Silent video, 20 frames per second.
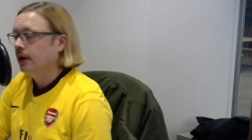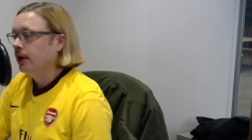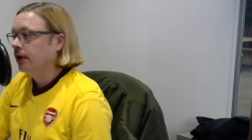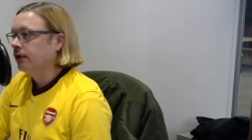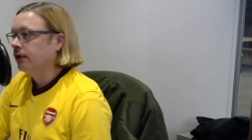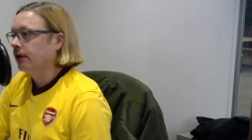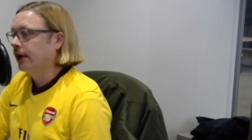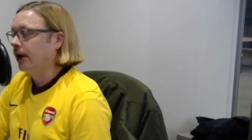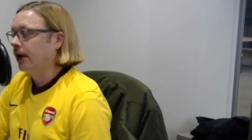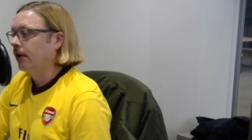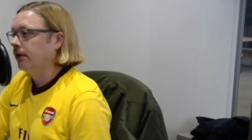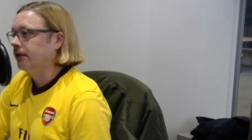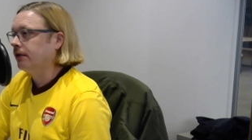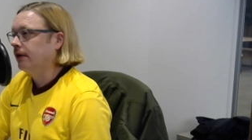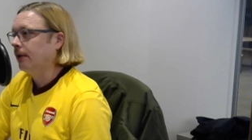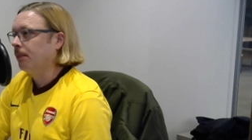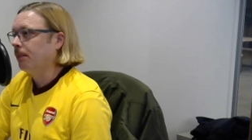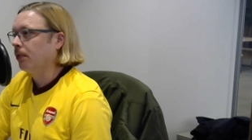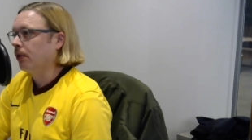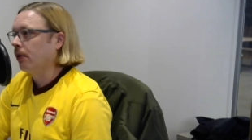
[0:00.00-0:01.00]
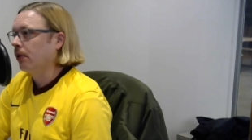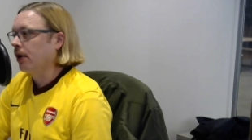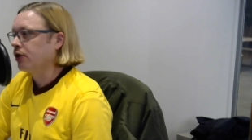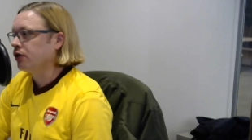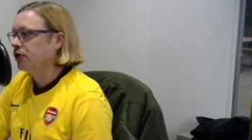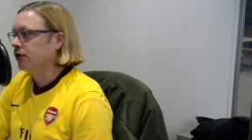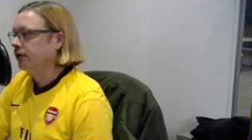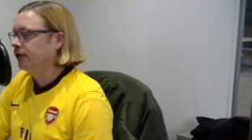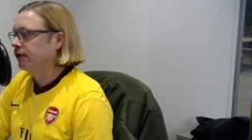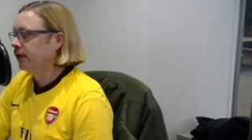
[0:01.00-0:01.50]
to guarantee
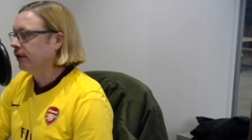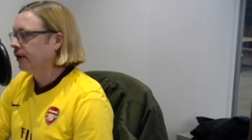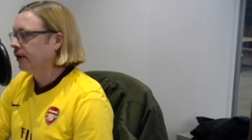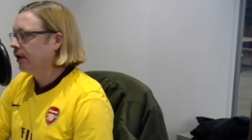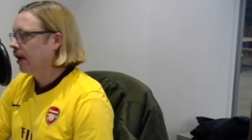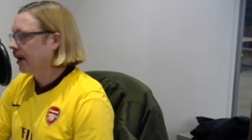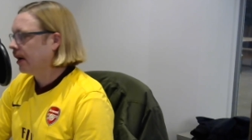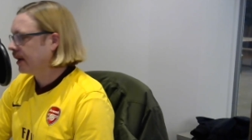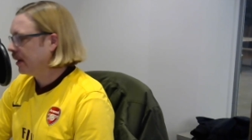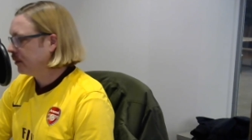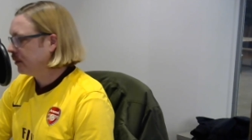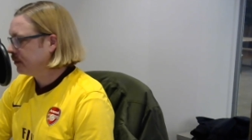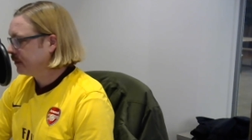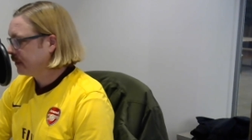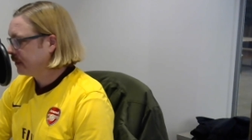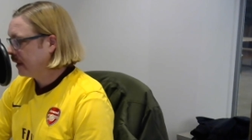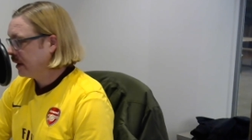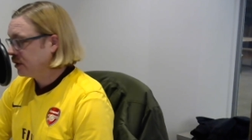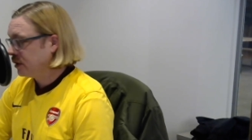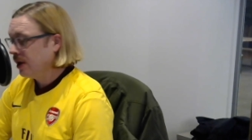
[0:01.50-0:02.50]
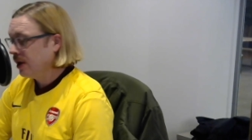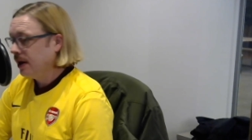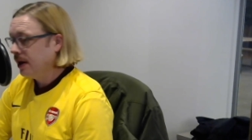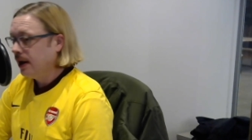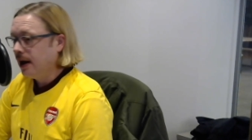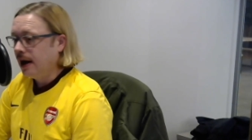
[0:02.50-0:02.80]
progression to the knockout stage.